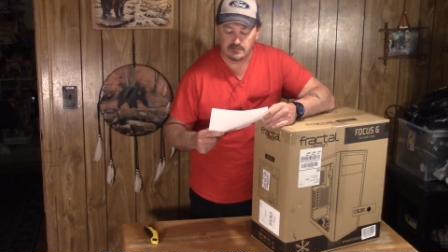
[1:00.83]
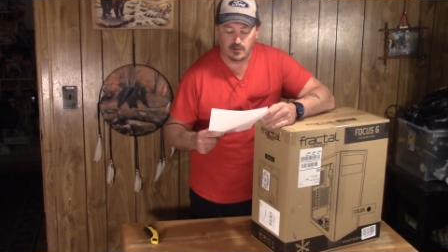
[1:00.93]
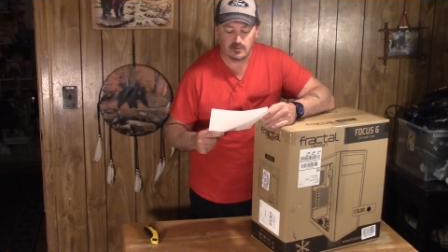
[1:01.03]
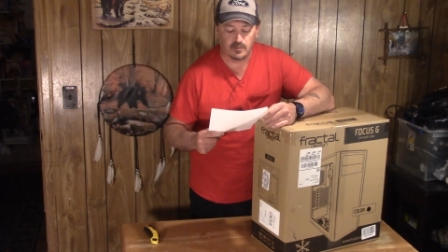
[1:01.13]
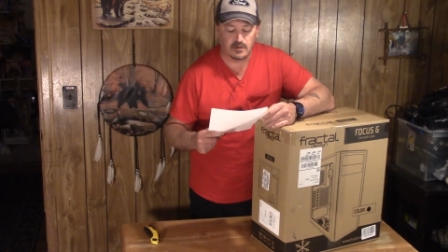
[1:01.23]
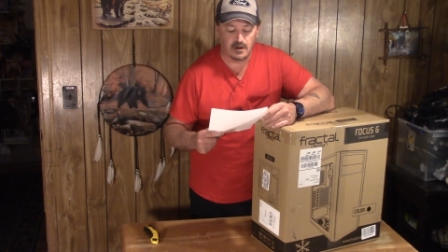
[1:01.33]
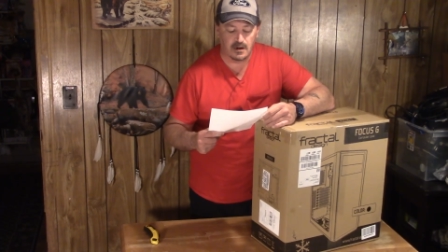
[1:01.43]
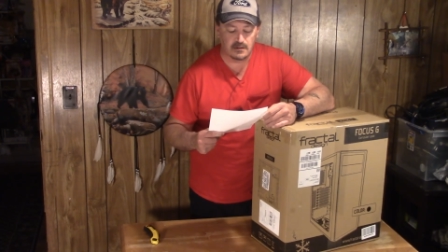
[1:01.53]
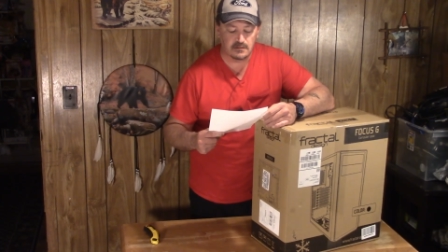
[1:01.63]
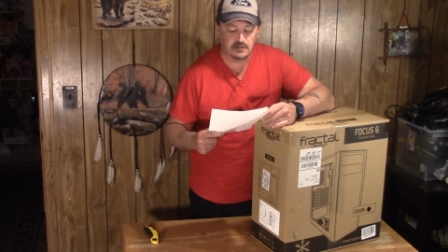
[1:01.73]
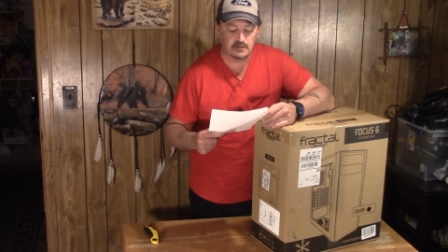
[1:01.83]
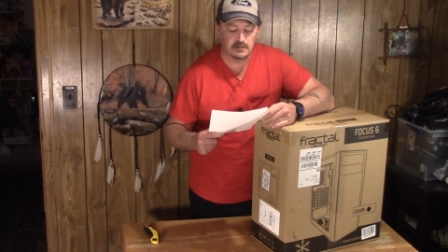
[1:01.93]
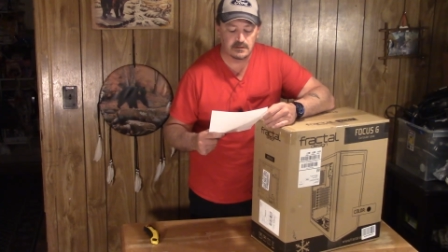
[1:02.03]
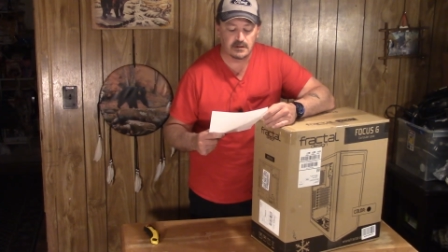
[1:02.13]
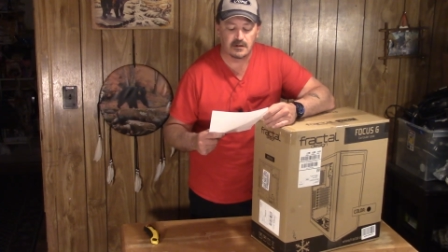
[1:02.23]
multiple colors.
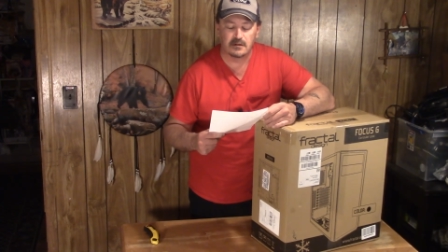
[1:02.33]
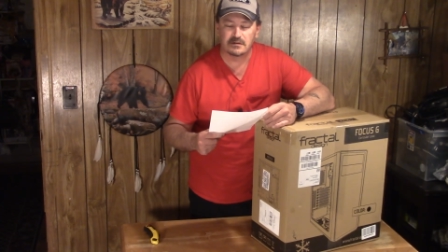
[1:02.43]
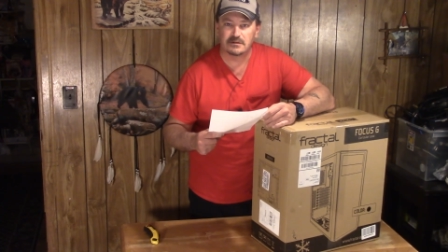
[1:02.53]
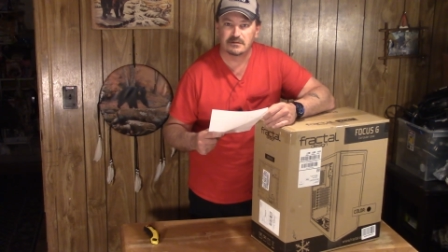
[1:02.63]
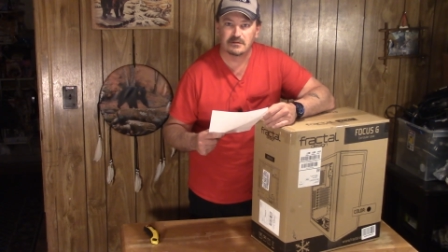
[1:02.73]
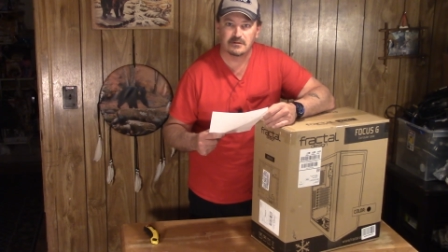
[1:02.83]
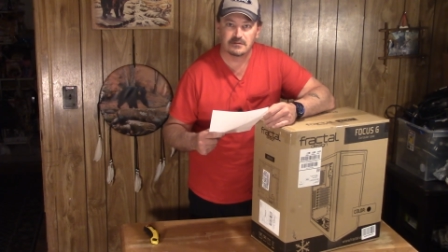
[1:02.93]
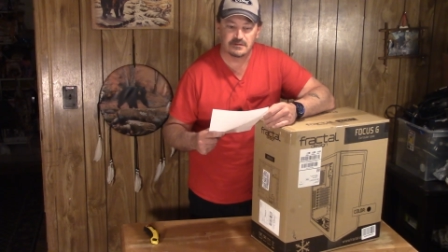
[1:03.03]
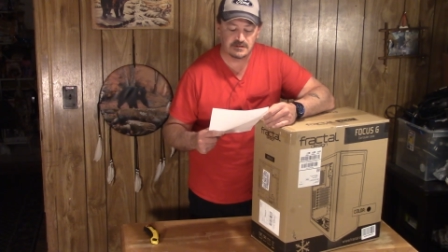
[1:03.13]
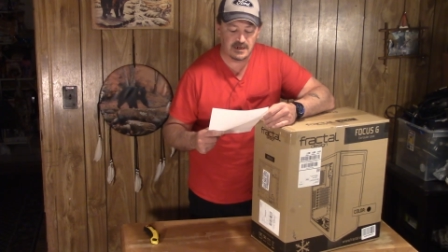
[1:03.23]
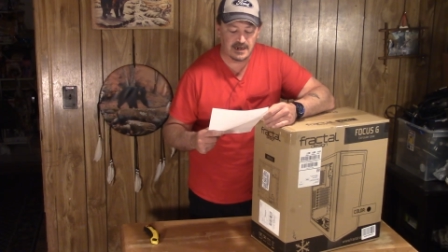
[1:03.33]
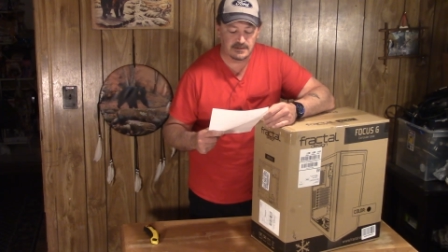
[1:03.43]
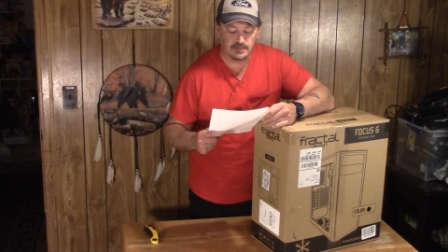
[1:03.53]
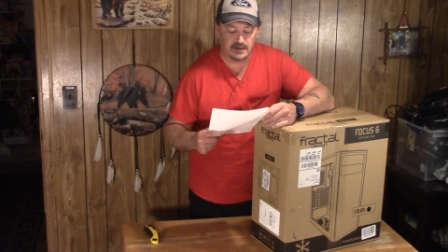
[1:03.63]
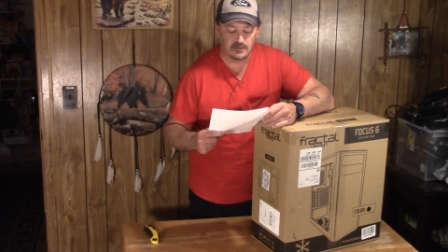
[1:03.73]
It's got a large
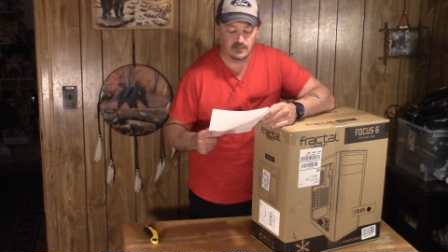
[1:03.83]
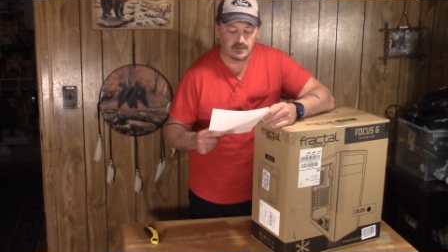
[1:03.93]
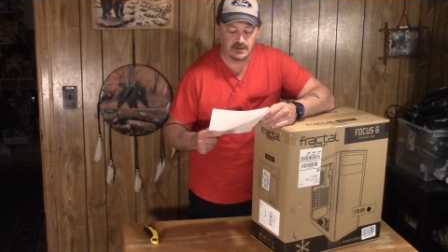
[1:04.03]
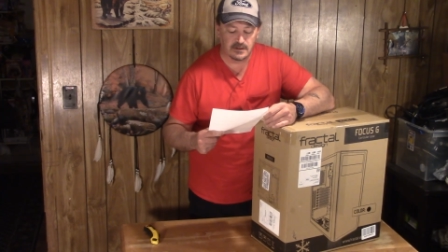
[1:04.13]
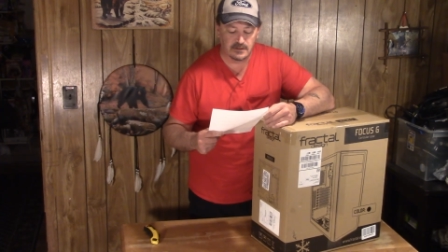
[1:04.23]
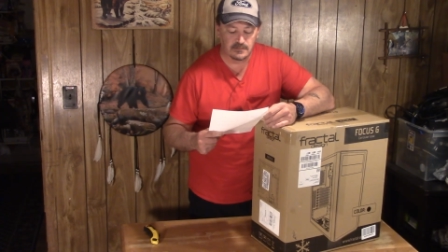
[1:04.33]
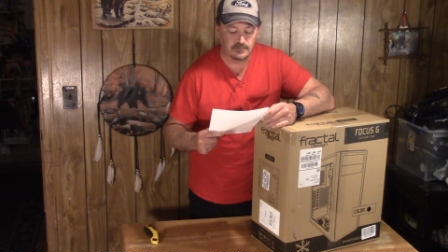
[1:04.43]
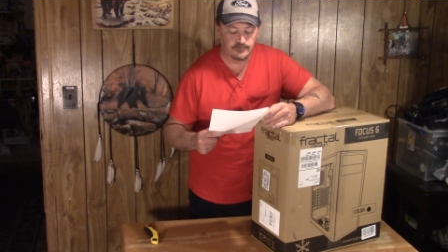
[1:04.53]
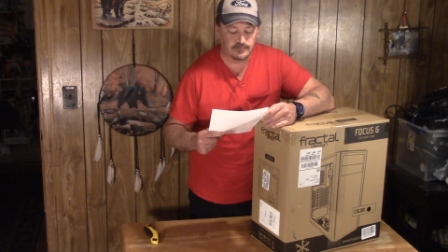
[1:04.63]
side panel window.